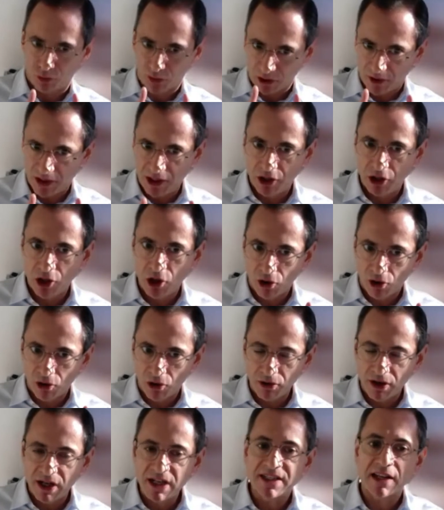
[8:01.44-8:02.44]
what we
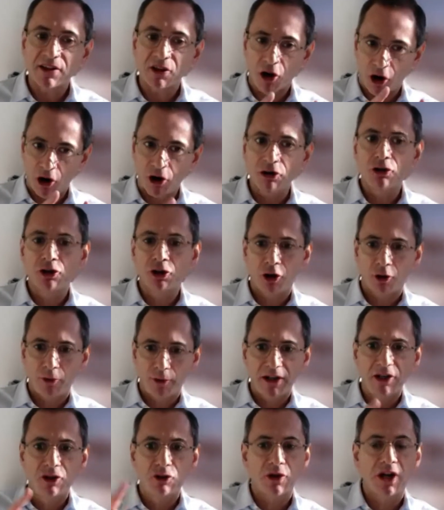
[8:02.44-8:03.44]
know is that on
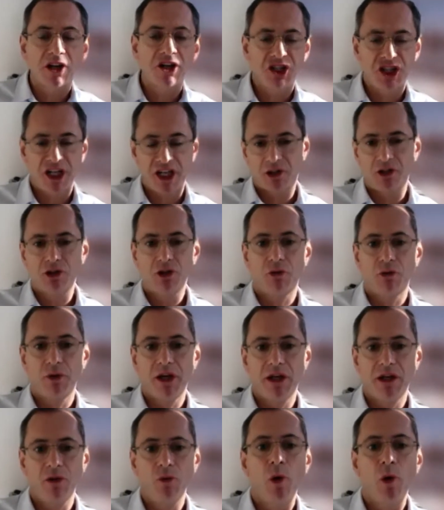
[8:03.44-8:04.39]
current trajectory,